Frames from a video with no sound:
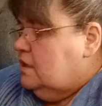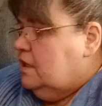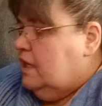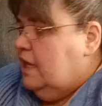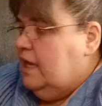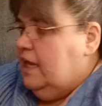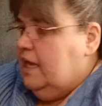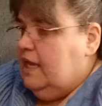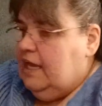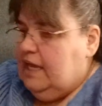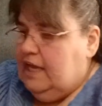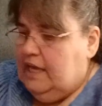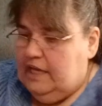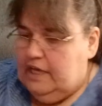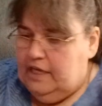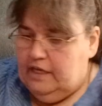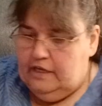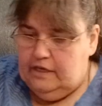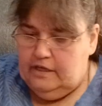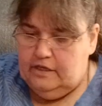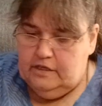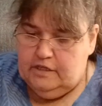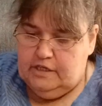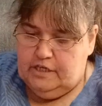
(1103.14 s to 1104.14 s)

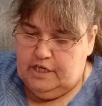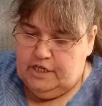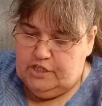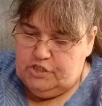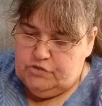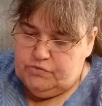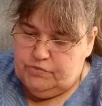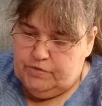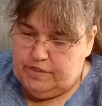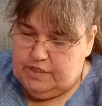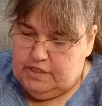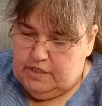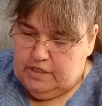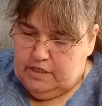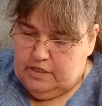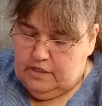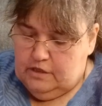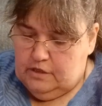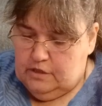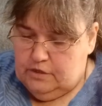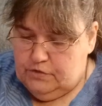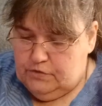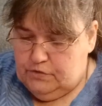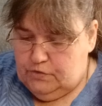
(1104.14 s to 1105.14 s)
a Country
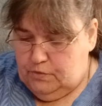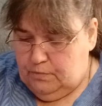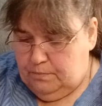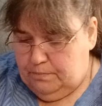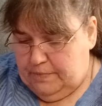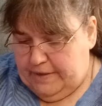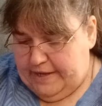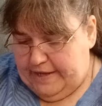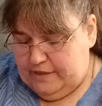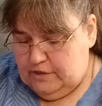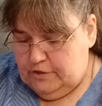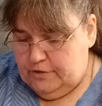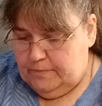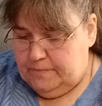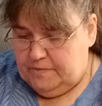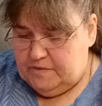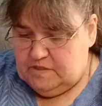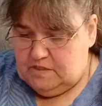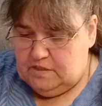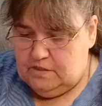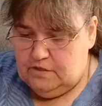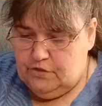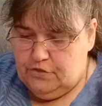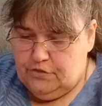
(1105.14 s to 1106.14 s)
Loom by
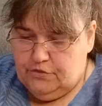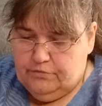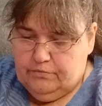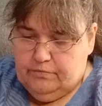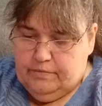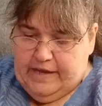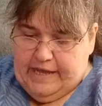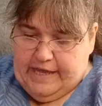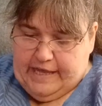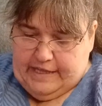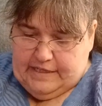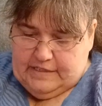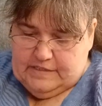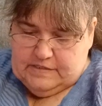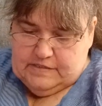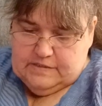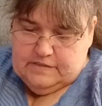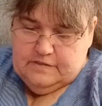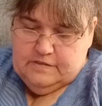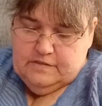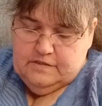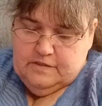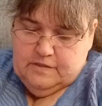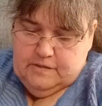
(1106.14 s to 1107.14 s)
Loops and Threads.